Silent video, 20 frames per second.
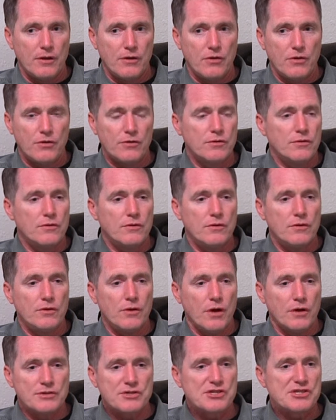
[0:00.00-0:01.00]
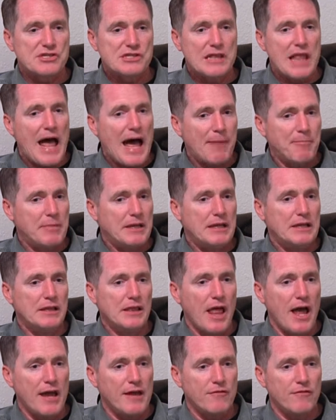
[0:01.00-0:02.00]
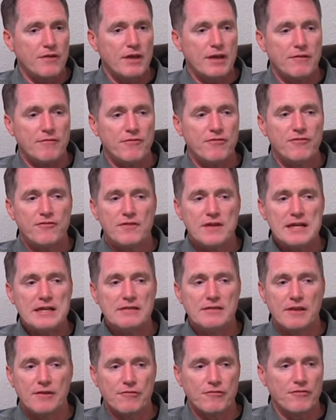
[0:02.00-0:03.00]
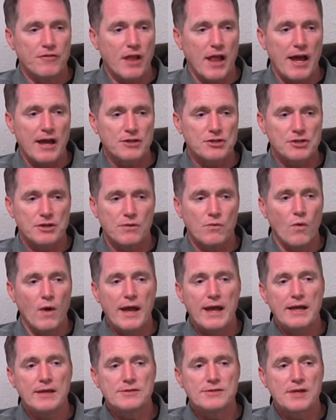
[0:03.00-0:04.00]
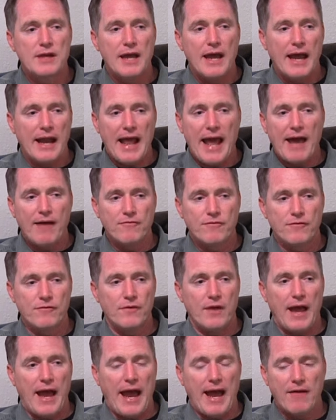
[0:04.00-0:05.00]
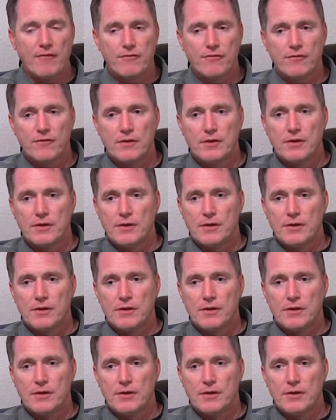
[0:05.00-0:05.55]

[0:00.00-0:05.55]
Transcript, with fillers: Your a sloppy life can feed the flesh in ways and have have